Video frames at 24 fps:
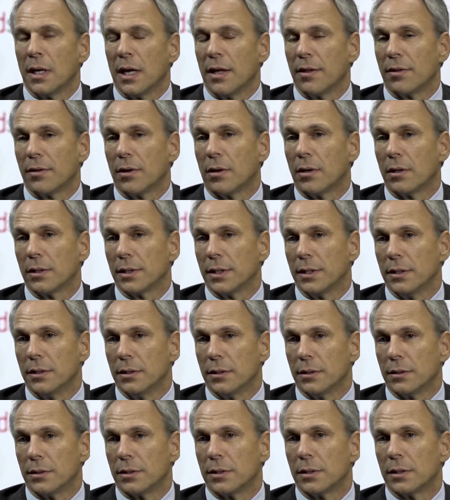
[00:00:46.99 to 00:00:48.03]
and thought
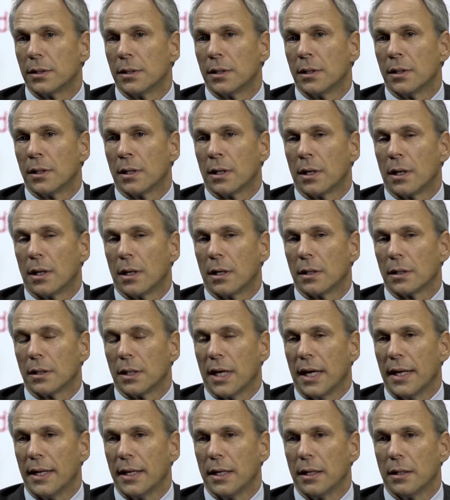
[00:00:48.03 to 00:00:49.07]
leaders uh,
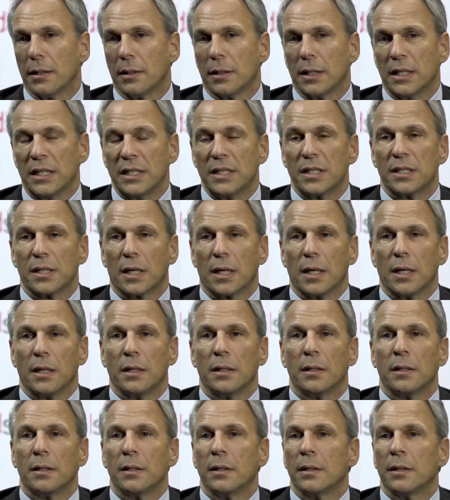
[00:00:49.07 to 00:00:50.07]
getting insight